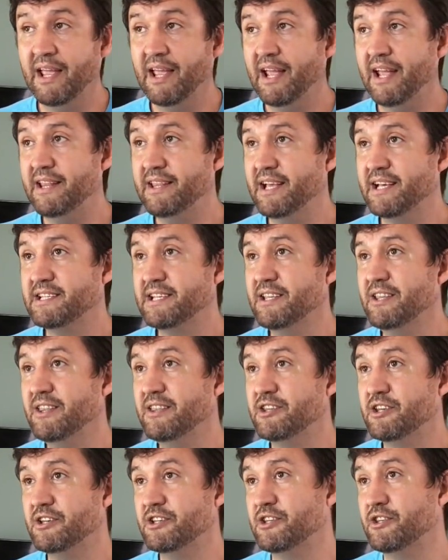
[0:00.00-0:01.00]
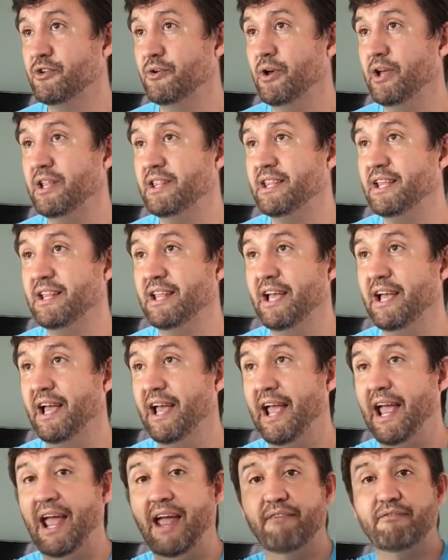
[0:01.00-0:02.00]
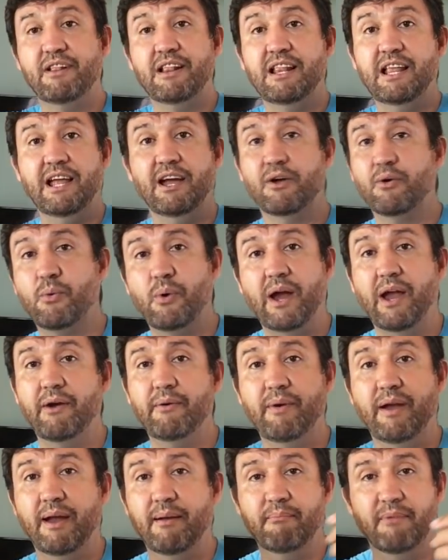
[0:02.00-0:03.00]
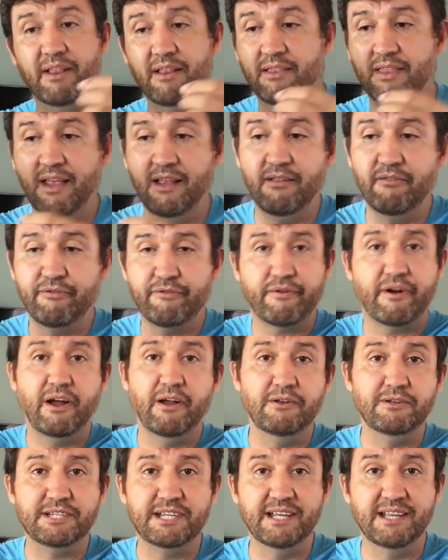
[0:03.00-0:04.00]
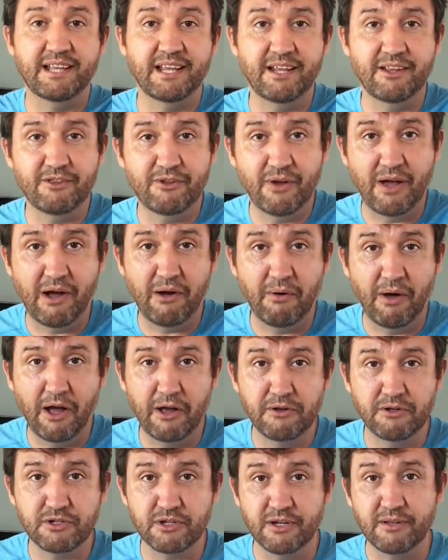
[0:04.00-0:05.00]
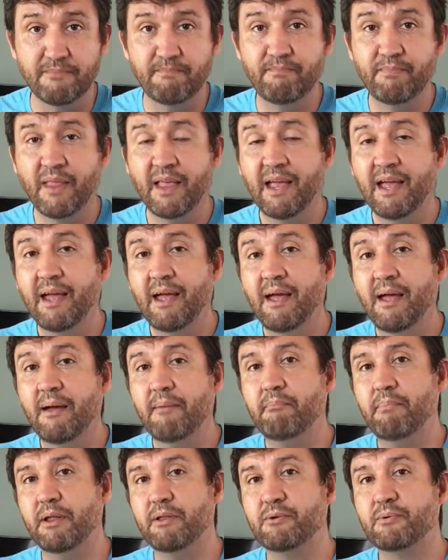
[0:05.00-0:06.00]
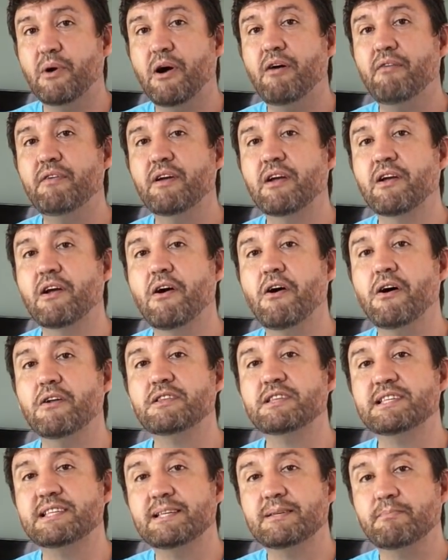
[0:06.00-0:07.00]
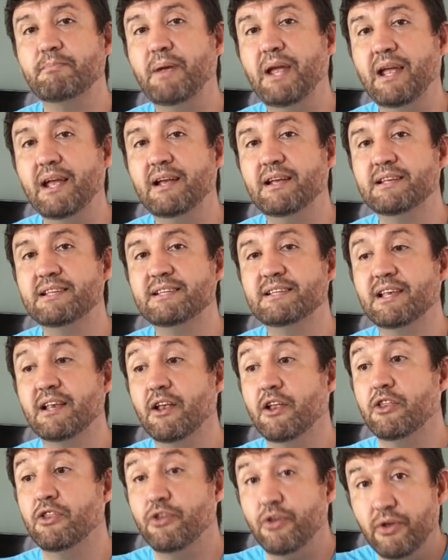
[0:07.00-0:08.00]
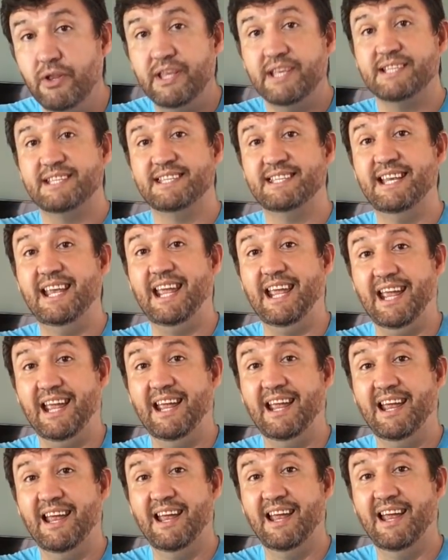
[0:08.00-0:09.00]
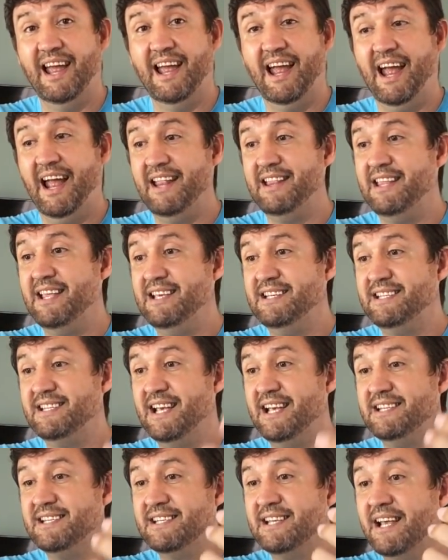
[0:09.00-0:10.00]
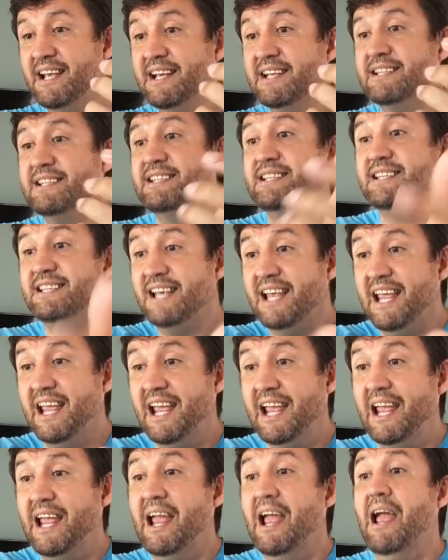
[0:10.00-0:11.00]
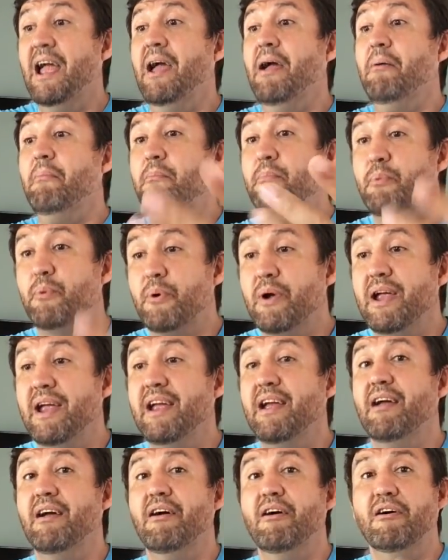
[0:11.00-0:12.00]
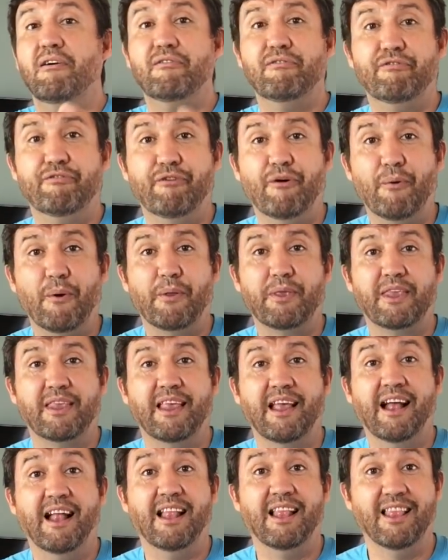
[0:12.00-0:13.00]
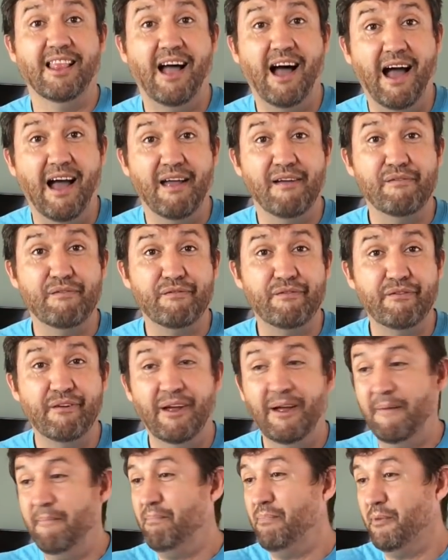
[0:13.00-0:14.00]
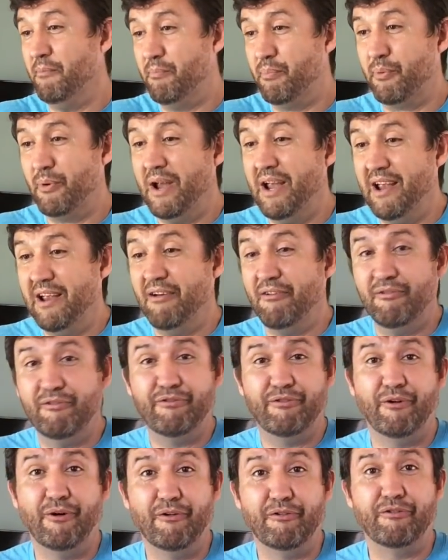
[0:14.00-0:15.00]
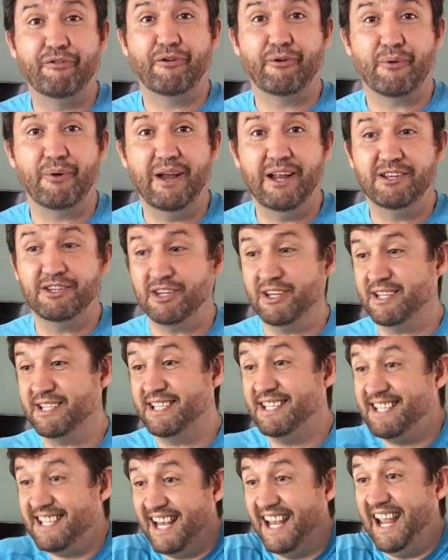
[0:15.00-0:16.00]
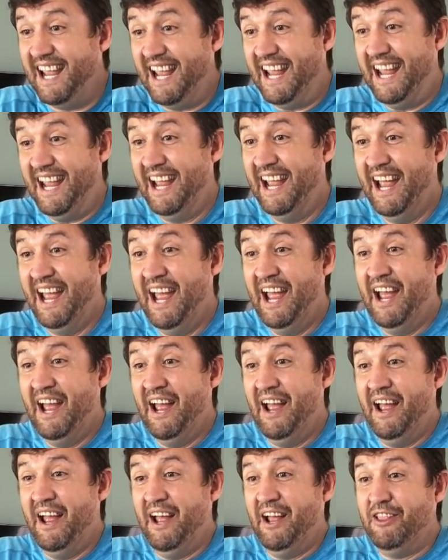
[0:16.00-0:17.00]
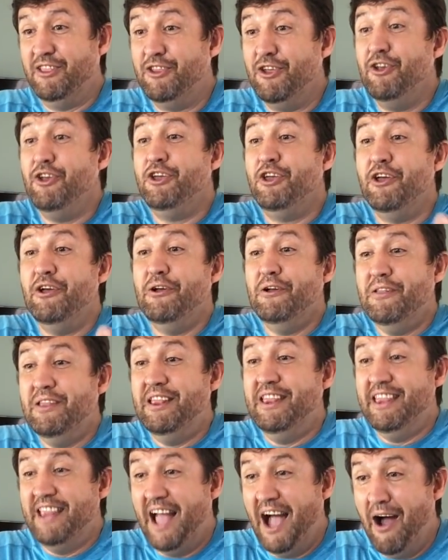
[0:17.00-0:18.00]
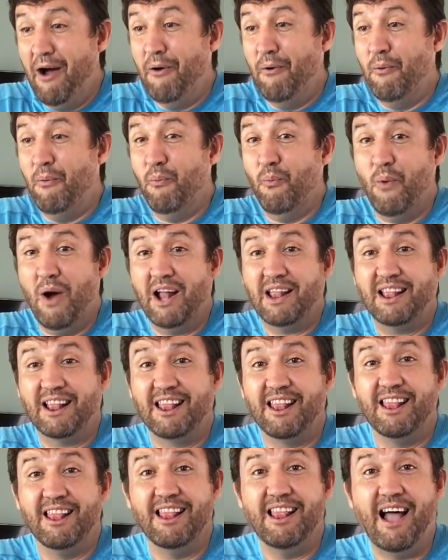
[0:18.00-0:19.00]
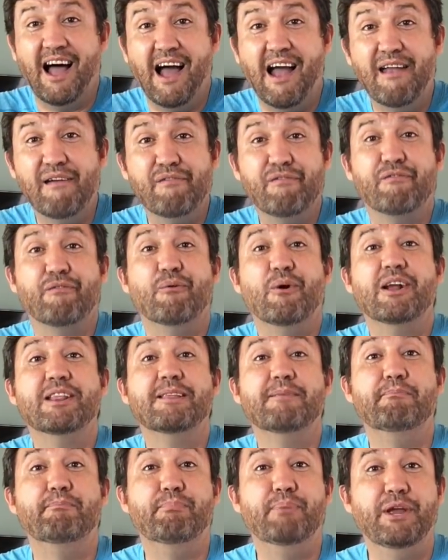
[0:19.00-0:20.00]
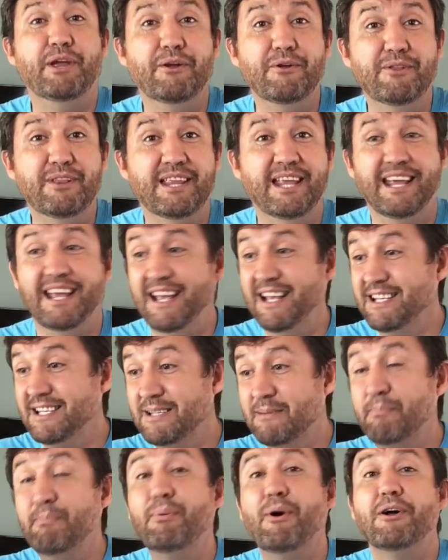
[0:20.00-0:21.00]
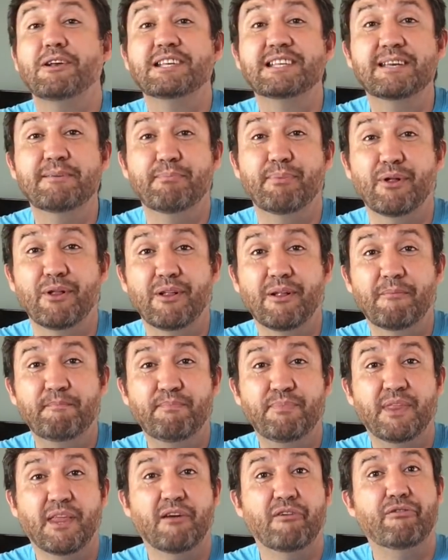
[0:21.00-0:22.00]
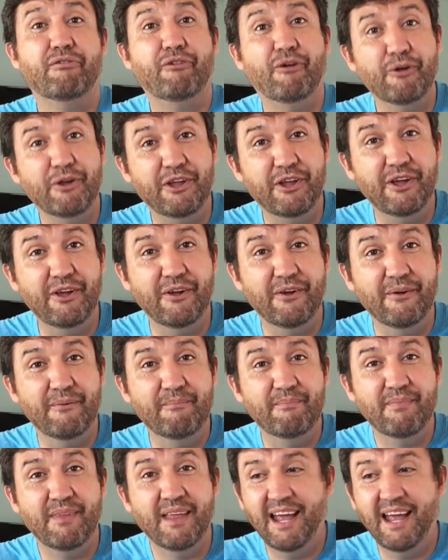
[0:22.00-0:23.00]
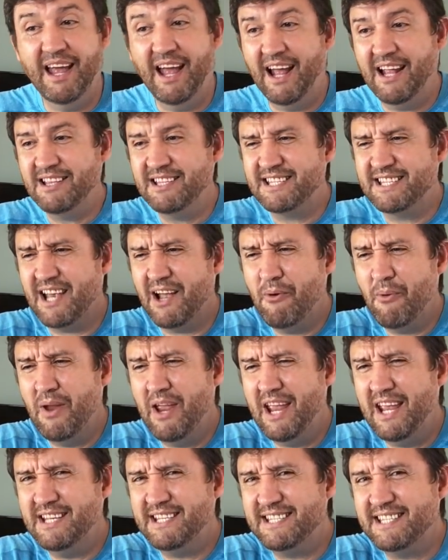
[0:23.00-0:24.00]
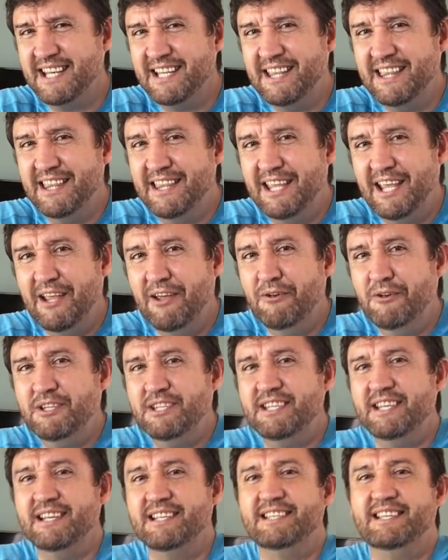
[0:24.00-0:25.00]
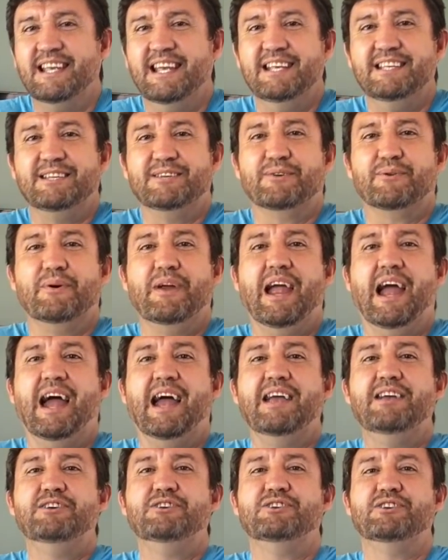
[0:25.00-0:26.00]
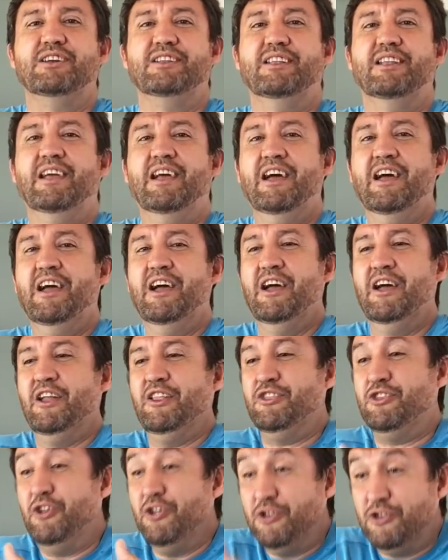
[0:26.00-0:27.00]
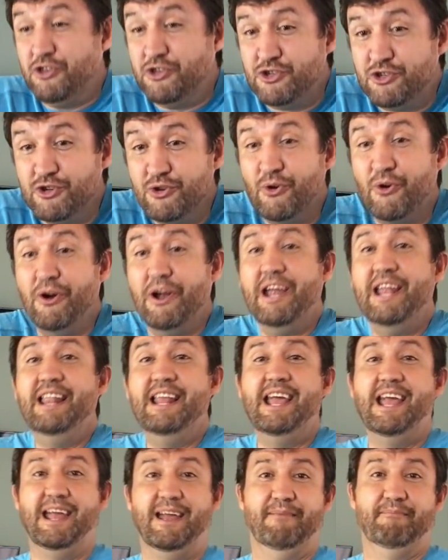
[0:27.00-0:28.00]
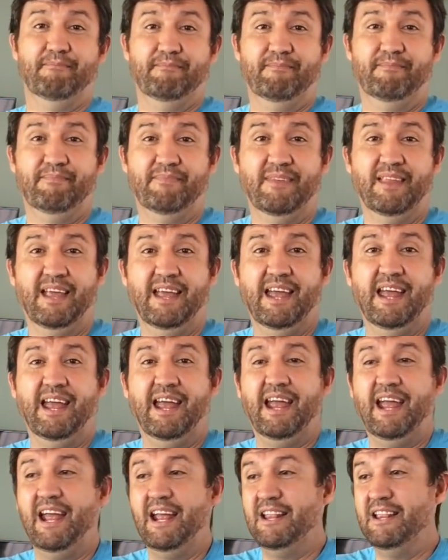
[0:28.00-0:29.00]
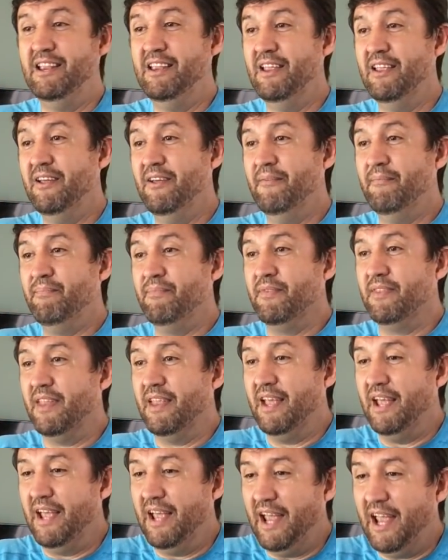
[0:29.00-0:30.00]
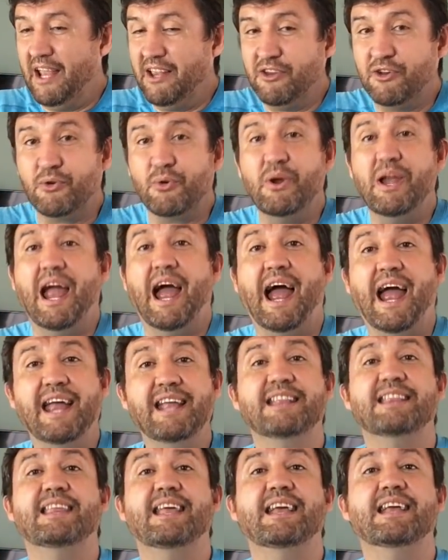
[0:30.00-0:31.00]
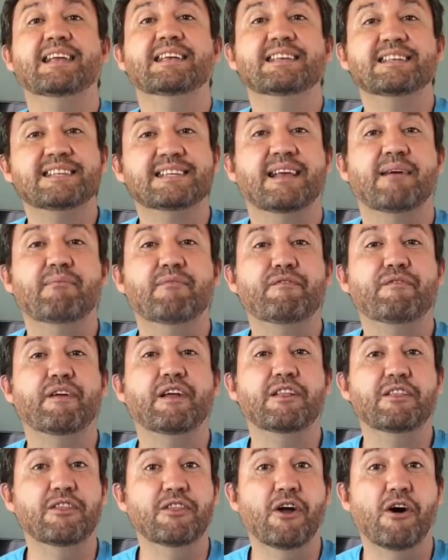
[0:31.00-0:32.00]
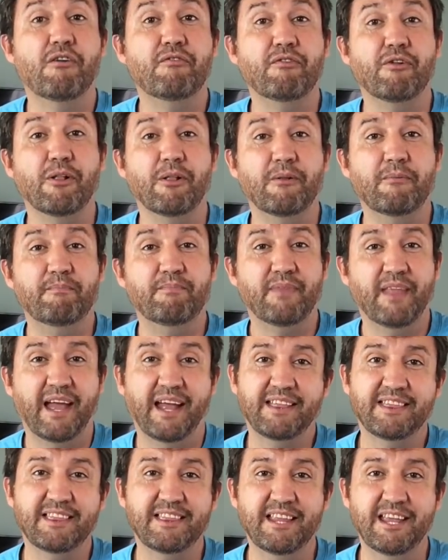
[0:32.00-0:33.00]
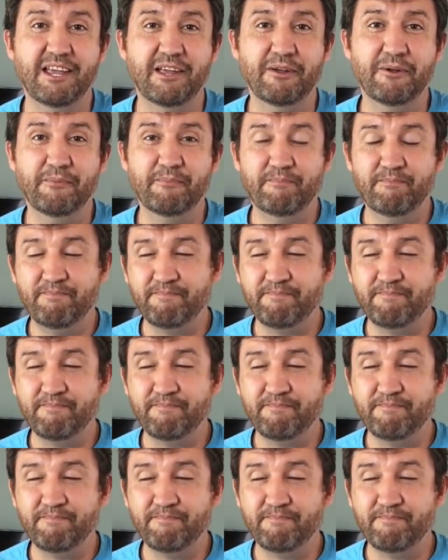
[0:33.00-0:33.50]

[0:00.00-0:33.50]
he doesn't just do it in a heavenly aquarium and then throws it into our ocean. But rather God speaks to the sea and he says, sea, bring forth life. Bring forth creatures. Sea, do you know what life, what beauty is possible for you? And so he seduces his creation to join him in creating something novel and new.